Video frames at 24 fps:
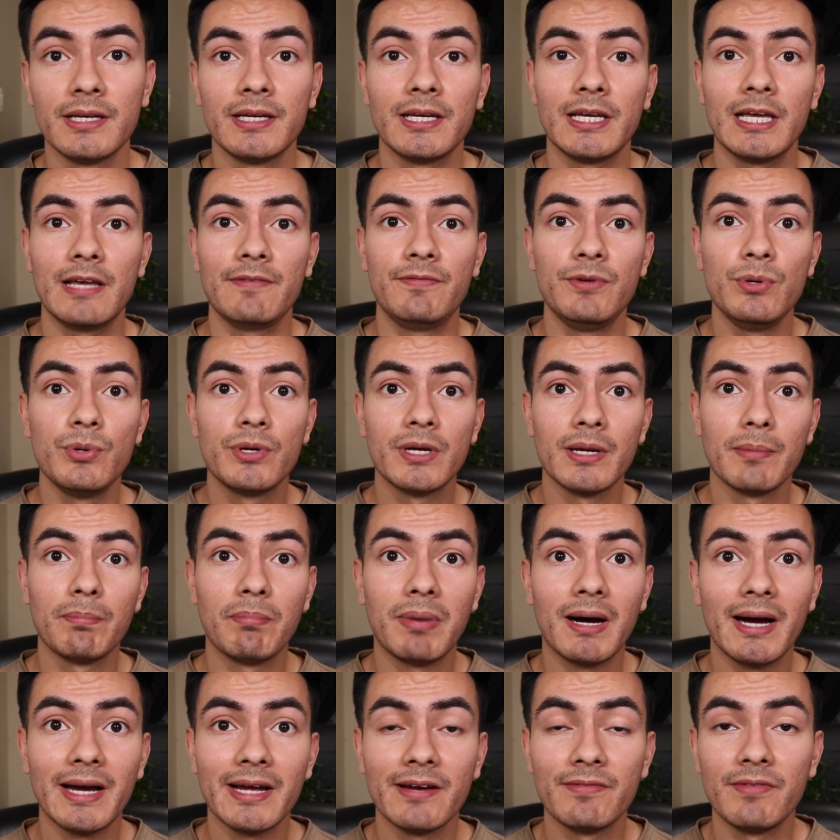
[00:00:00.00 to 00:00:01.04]
If you can
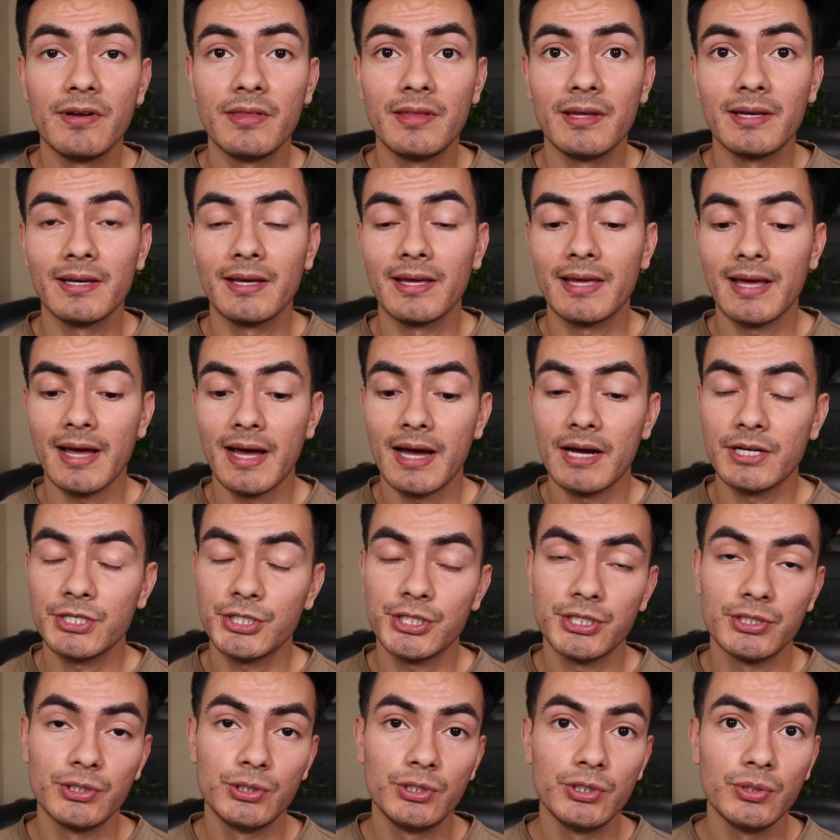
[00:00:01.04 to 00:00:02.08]
buy everything in cash,
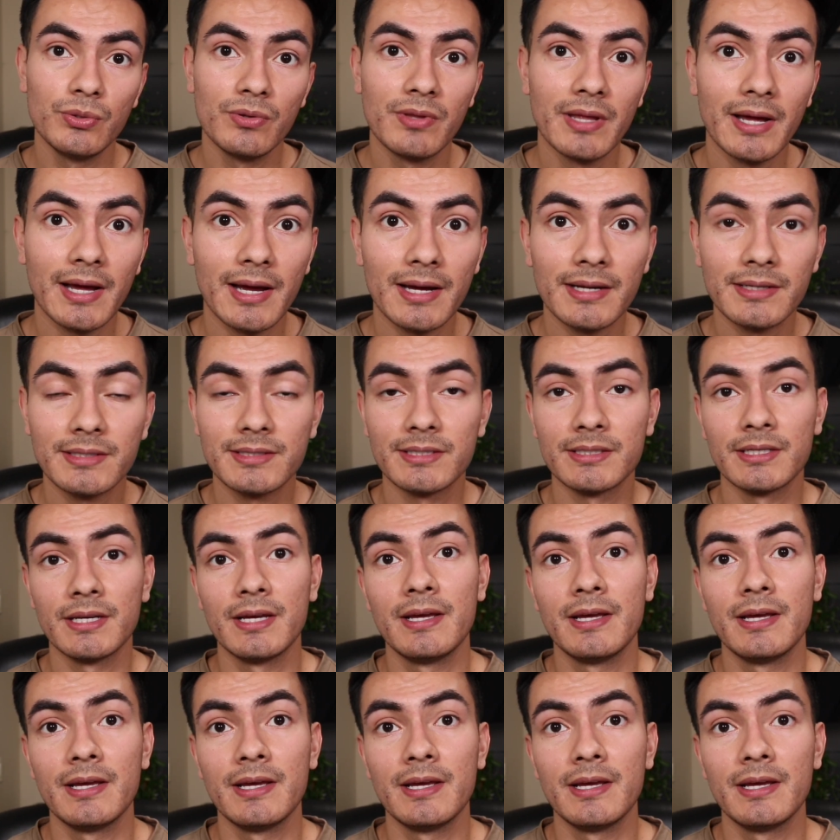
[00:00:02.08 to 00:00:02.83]
do that.